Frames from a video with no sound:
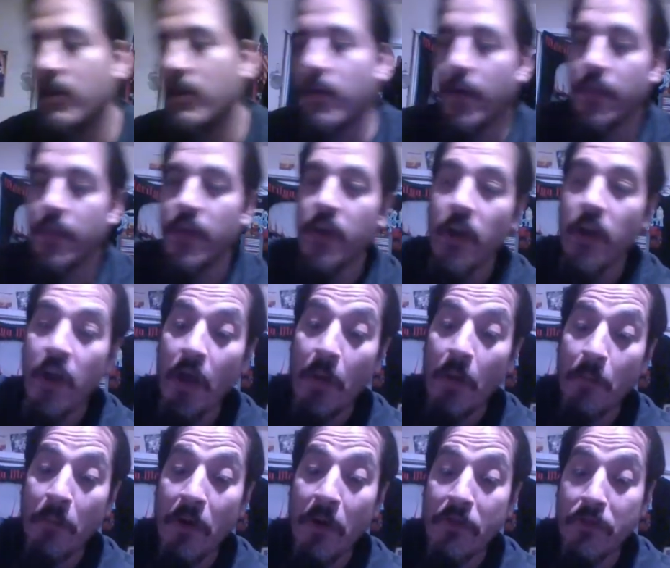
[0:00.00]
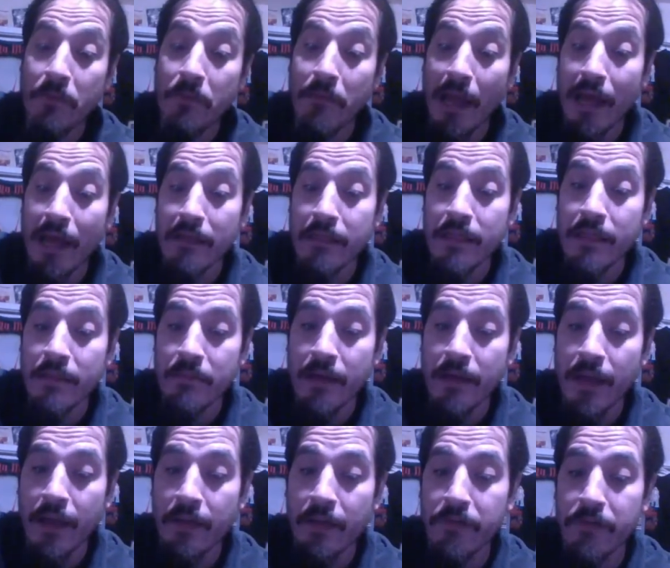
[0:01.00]
Then you then put the black
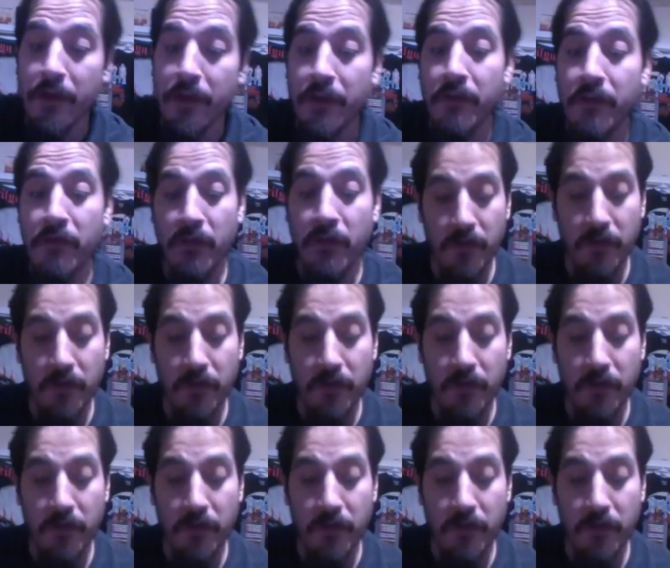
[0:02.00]
slipcase in the